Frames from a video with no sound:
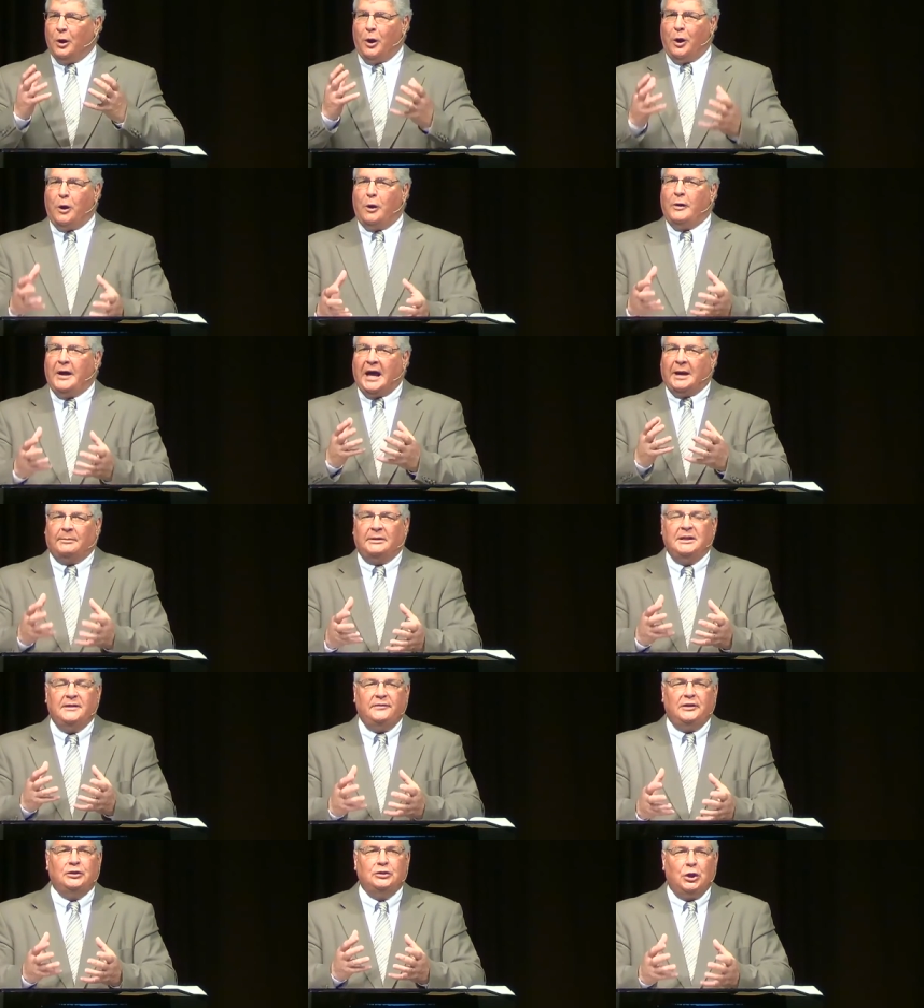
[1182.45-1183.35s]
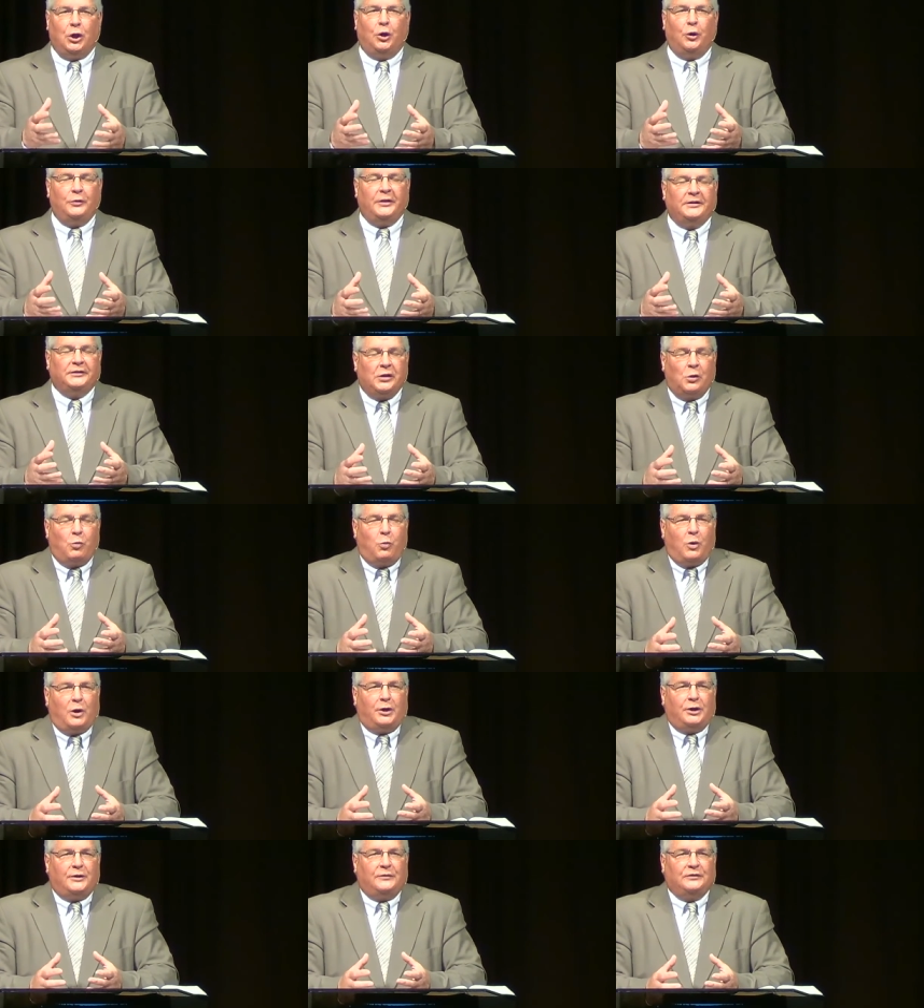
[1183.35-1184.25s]
Oh, how many of you know that the
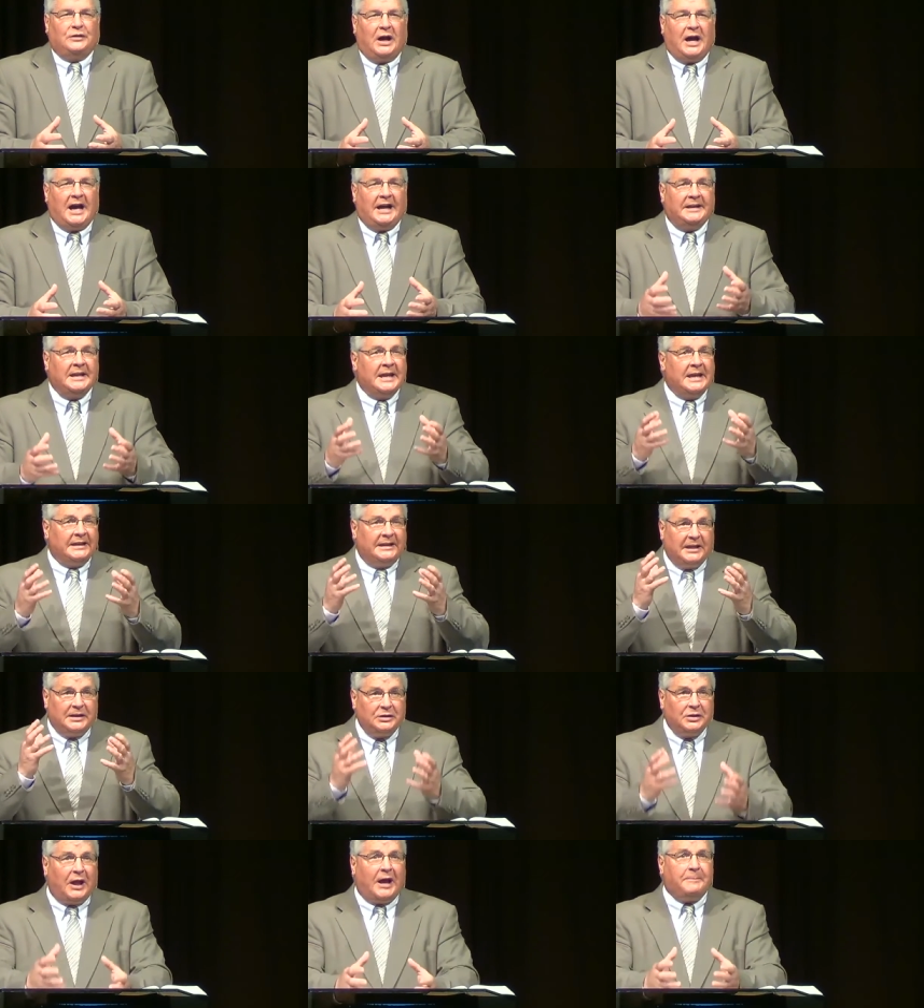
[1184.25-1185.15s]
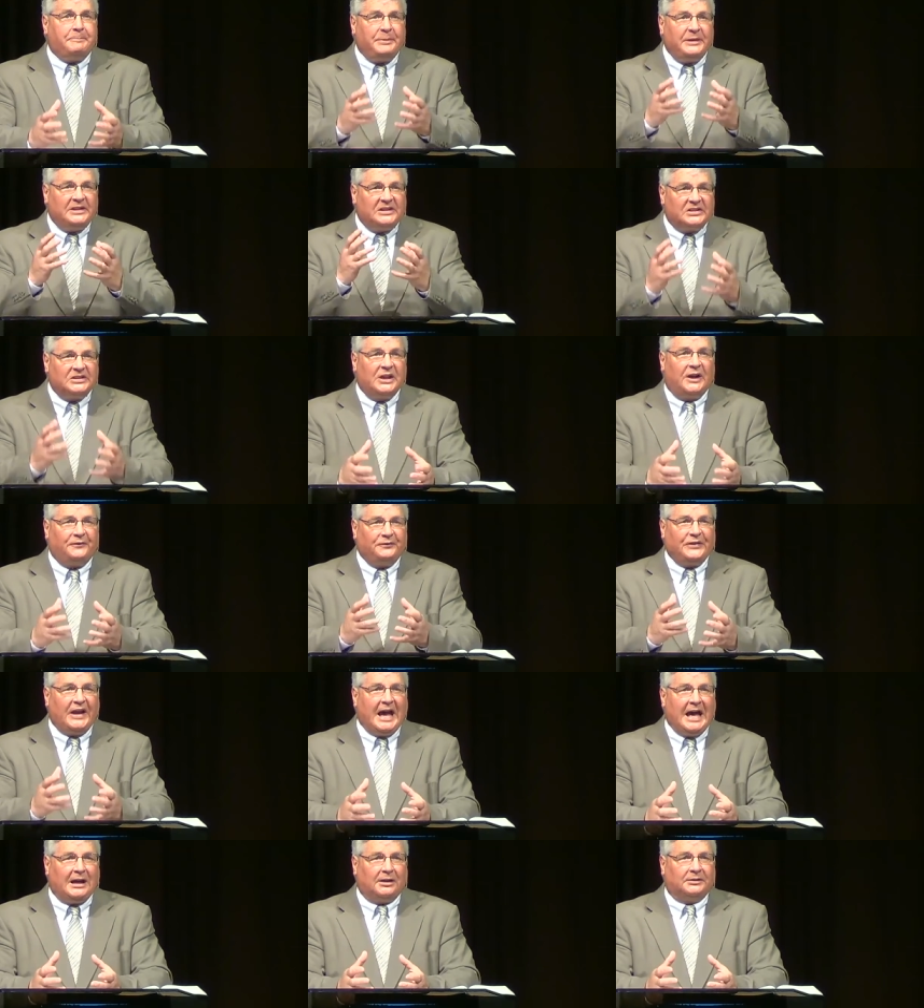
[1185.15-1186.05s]
word of God cannot be
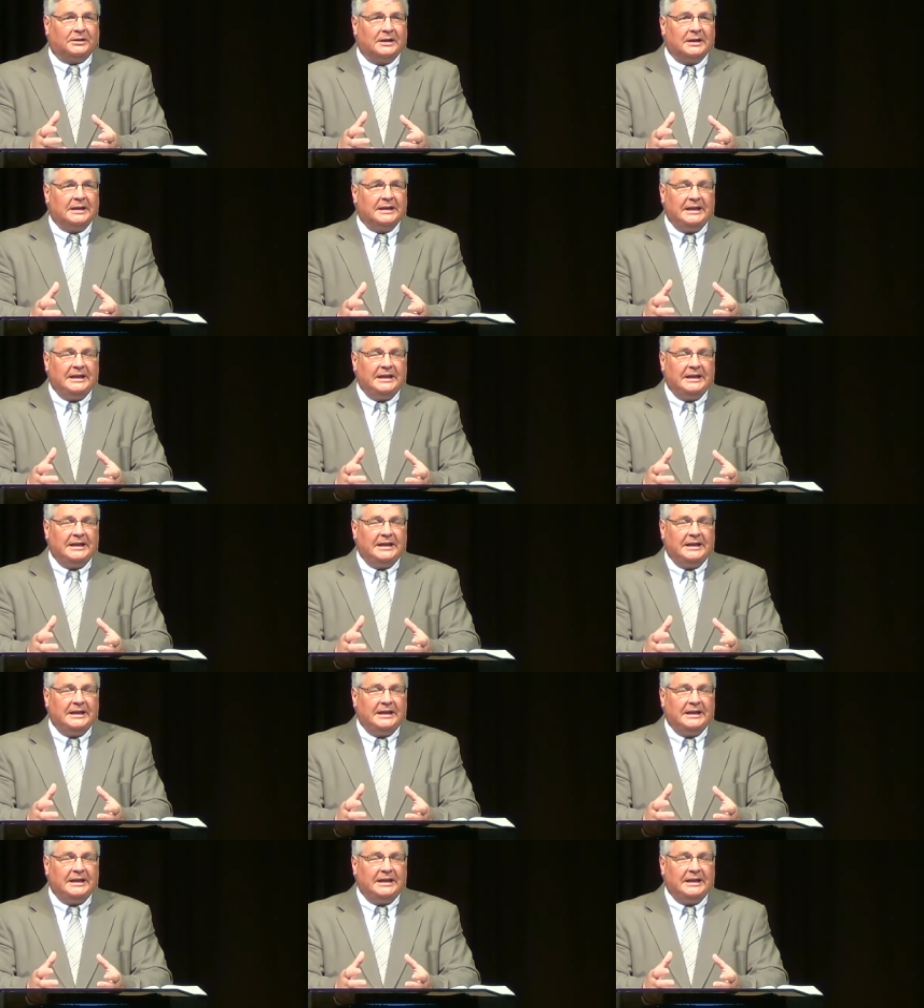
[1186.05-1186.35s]
snuffed out?